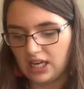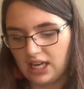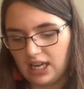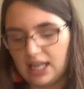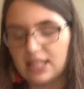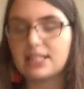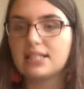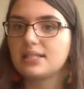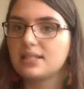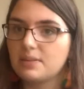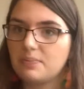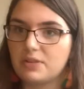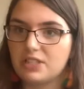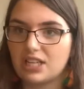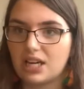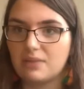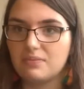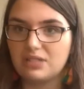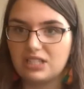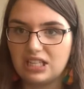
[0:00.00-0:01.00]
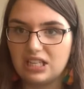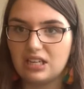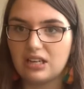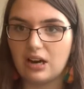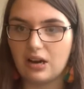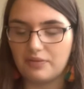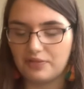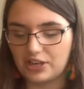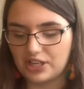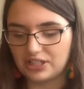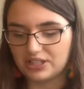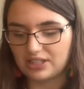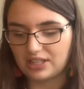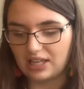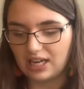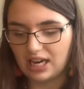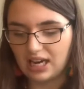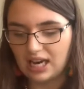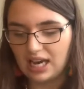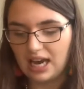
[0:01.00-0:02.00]
It's a sleepy time tea,
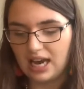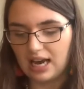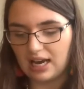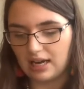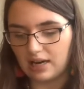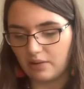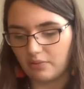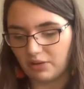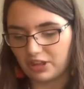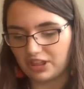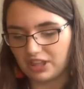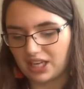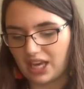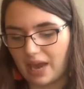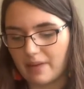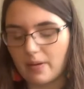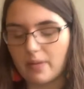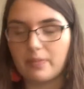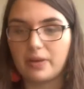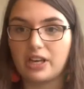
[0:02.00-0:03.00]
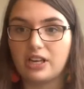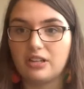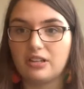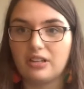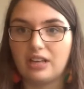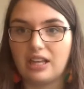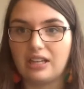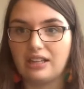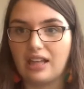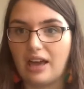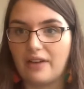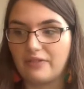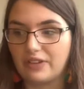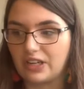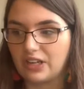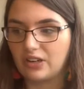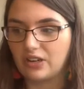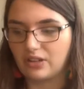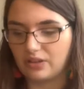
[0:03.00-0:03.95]
obviously, with the chamomile and lavender.